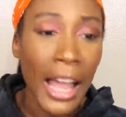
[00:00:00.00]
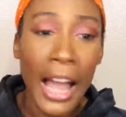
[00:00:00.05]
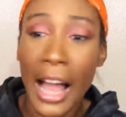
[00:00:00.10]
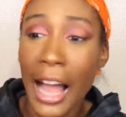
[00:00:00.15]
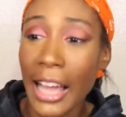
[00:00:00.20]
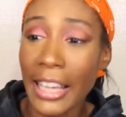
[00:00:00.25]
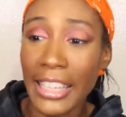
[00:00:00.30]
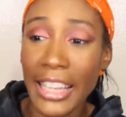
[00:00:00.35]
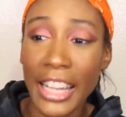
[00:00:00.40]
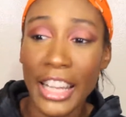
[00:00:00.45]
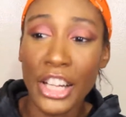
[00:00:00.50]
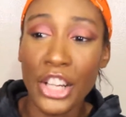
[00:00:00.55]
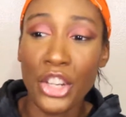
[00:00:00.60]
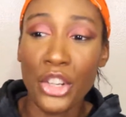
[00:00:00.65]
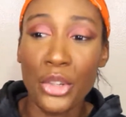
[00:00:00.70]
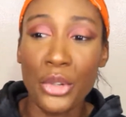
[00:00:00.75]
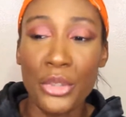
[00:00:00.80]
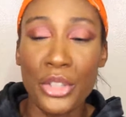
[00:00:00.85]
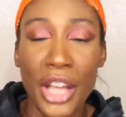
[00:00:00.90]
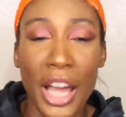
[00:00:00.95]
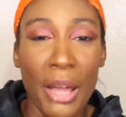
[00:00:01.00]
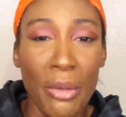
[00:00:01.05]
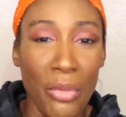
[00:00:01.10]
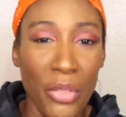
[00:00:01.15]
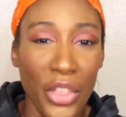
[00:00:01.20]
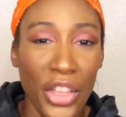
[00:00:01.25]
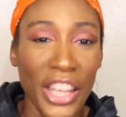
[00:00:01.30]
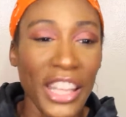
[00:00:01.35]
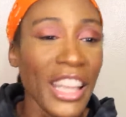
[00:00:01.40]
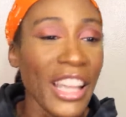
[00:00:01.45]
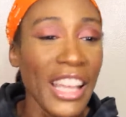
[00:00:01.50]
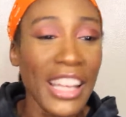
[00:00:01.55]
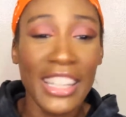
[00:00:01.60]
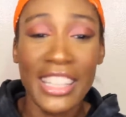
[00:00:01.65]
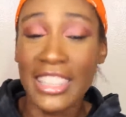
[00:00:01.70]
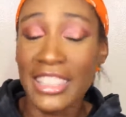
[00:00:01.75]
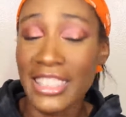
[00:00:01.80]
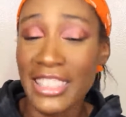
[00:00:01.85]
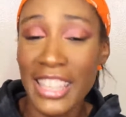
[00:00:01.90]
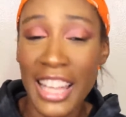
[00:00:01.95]
I can't hear you type thing?
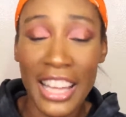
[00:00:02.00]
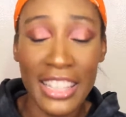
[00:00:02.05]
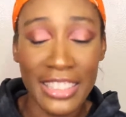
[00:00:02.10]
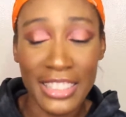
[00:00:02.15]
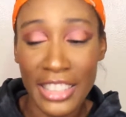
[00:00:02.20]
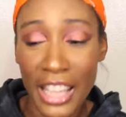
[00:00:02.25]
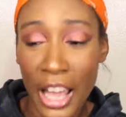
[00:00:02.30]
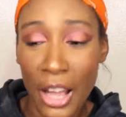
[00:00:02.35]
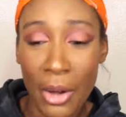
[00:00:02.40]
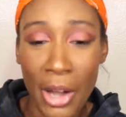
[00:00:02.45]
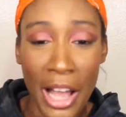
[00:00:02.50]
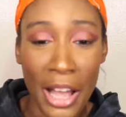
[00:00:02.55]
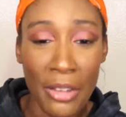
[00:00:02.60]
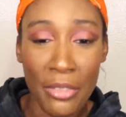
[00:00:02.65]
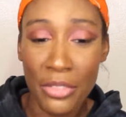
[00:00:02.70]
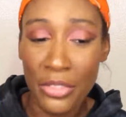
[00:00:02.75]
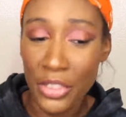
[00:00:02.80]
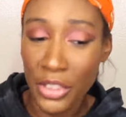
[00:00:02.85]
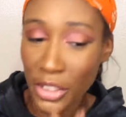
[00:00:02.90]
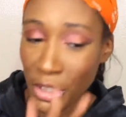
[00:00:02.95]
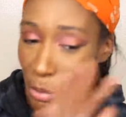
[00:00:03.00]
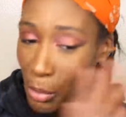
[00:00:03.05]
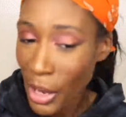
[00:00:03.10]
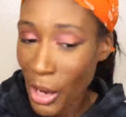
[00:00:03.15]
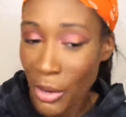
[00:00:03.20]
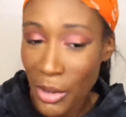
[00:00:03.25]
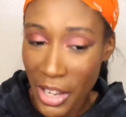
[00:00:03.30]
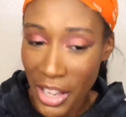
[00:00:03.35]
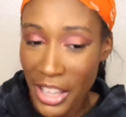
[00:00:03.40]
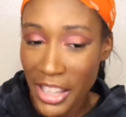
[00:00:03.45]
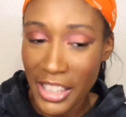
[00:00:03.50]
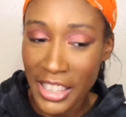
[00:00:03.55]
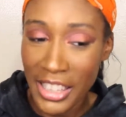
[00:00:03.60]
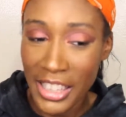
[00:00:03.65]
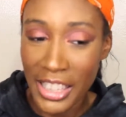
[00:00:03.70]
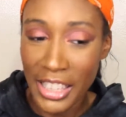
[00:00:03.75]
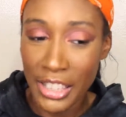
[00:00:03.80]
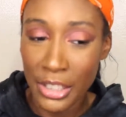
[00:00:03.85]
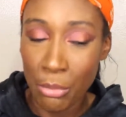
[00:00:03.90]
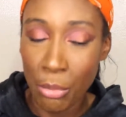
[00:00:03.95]
Because that's how I feel about
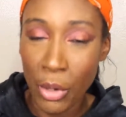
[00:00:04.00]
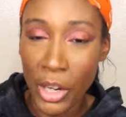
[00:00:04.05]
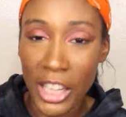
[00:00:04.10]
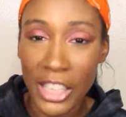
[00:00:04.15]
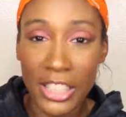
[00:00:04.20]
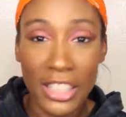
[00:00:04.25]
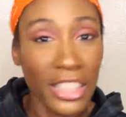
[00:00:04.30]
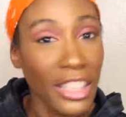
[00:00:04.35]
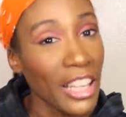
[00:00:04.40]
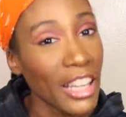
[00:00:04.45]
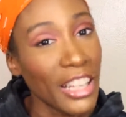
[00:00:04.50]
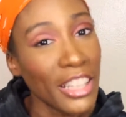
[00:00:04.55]
these brands.